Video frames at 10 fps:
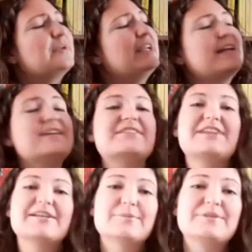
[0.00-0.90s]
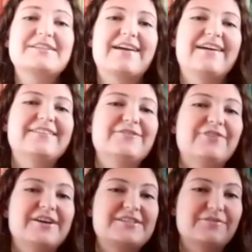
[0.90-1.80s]
being The Gentleman's Guide to
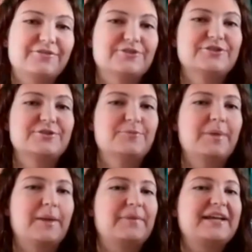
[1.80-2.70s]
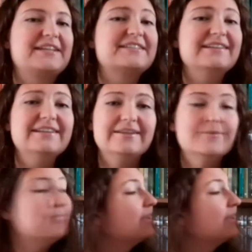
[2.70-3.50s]
Vice and Virtue by Mackenzi Lee.